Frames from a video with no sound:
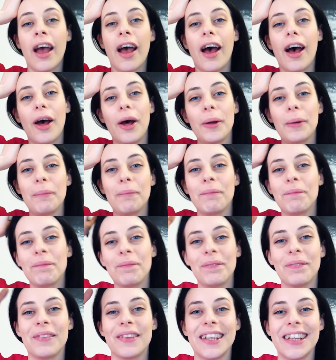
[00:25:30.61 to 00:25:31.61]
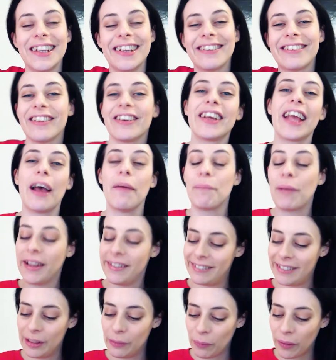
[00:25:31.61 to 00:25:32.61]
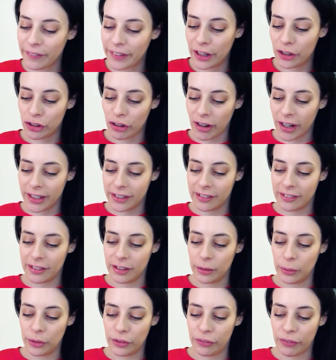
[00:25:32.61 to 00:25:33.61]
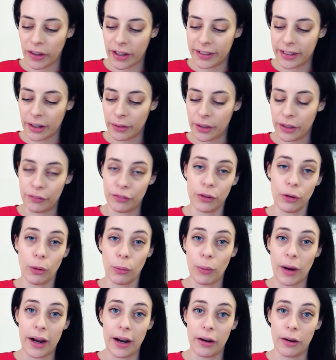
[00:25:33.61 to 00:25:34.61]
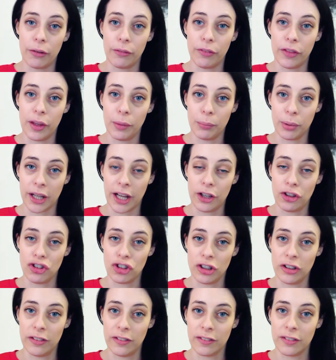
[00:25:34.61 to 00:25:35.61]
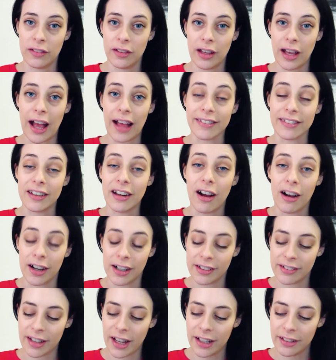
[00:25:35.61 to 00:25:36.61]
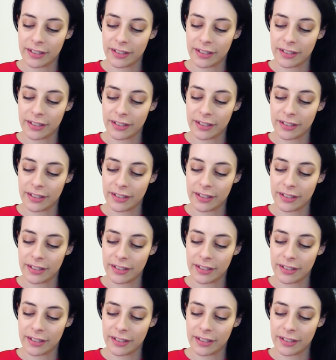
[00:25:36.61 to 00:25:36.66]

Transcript: So yeah, basically what they're trying to do is find out if you're aware of the implications as an architect,